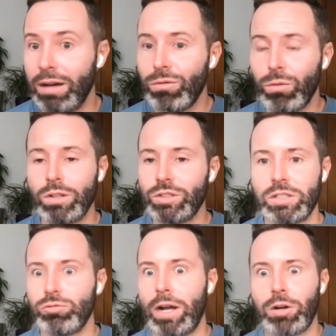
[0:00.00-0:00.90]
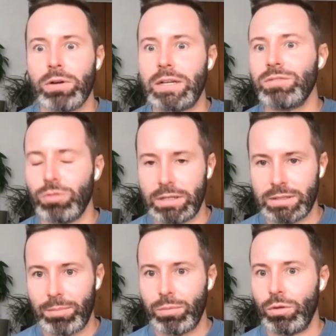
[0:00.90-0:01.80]
love watching Drag Race, for
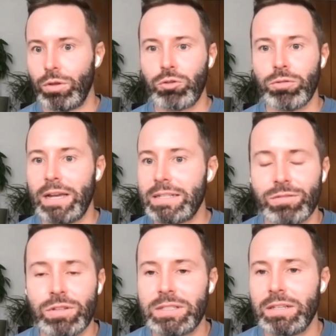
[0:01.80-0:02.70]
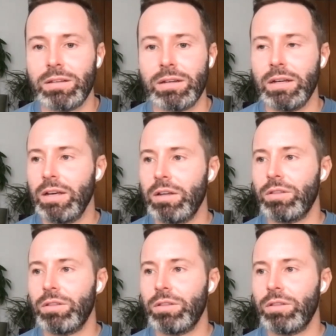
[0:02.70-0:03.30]
example. The creativity, the